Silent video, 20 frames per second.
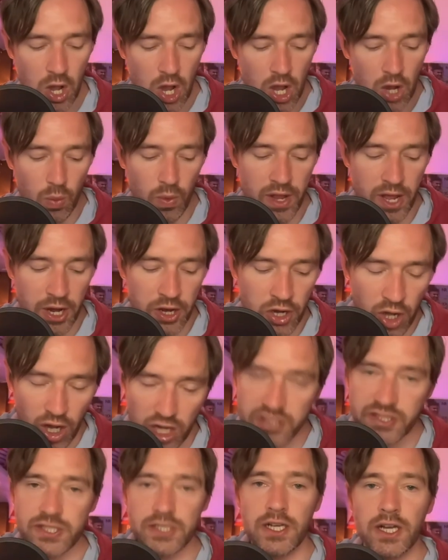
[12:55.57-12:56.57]
We are not
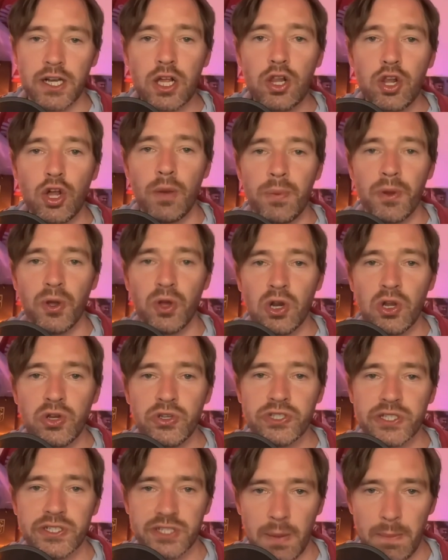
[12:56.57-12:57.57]
a club who
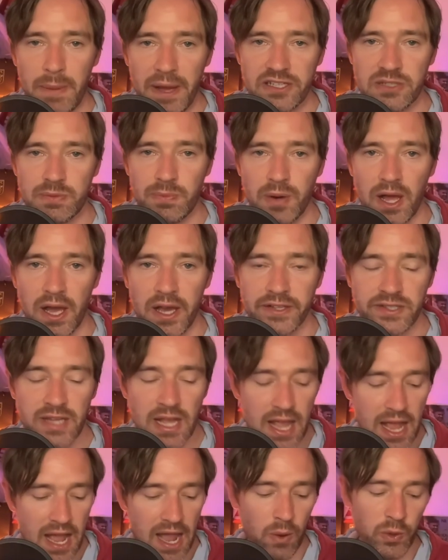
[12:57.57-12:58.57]
loses our best players,
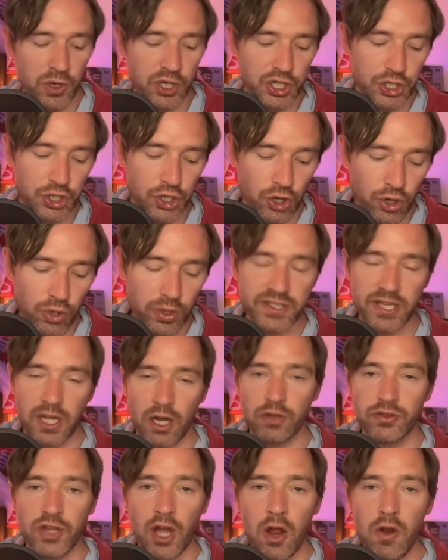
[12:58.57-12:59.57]
and we sure as hell
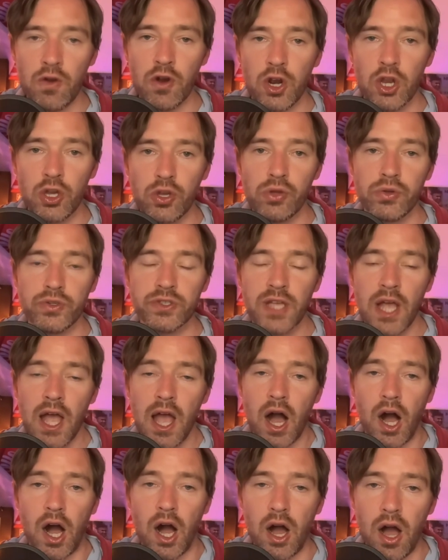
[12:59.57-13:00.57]
don't lose
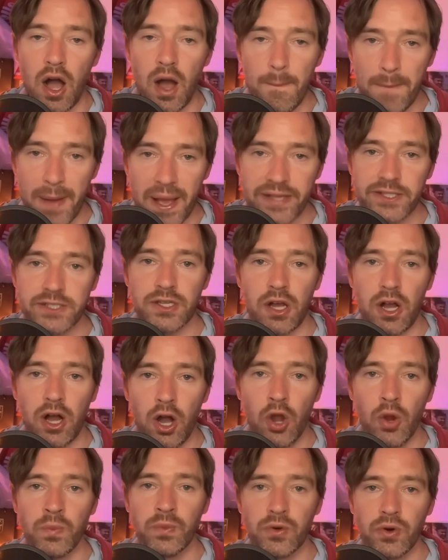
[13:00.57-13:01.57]
our best
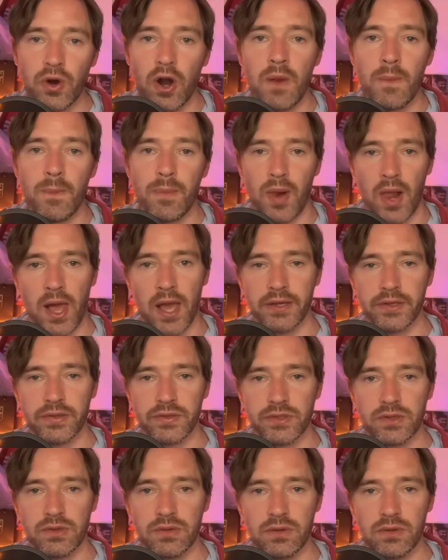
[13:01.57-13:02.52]
homegrown players.